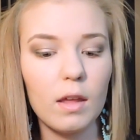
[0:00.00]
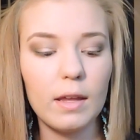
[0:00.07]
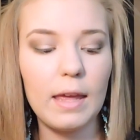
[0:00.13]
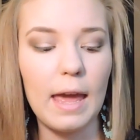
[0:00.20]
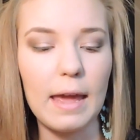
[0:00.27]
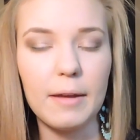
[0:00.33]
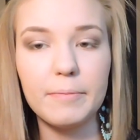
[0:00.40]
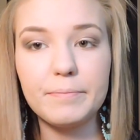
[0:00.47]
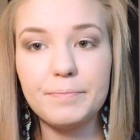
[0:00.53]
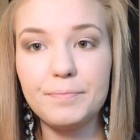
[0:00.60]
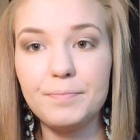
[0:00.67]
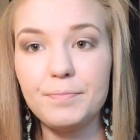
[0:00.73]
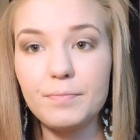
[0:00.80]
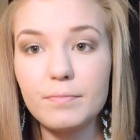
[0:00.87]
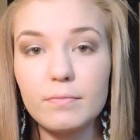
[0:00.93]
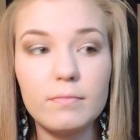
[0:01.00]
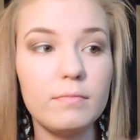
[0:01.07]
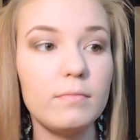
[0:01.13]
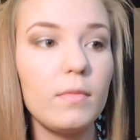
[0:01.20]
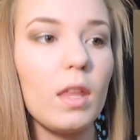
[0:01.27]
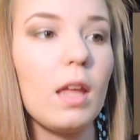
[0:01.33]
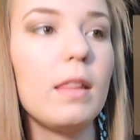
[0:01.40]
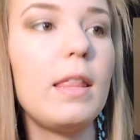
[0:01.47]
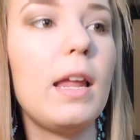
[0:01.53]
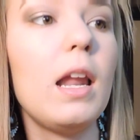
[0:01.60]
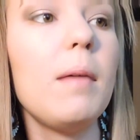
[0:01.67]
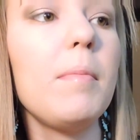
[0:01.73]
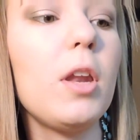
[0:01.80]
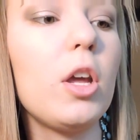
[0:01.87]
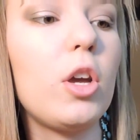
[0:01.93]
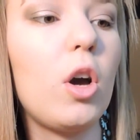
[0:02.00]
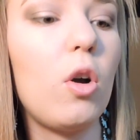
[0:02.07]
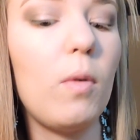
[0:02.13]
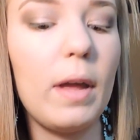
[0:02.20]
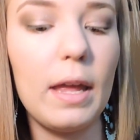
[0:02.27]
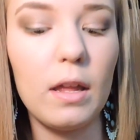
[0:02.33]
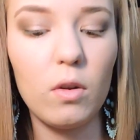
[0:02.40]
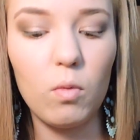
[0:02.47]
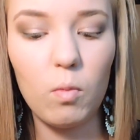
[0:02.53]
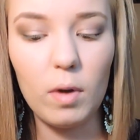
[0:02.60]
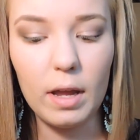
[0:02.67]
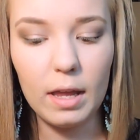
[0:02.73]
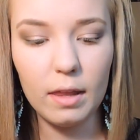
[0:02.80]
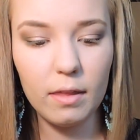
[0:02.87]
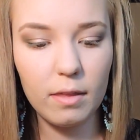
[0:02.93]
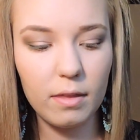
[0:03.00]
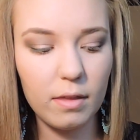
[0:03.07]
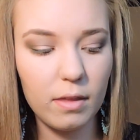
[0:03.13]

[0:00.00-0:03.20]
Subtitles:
Okay. Then I'm going to go in with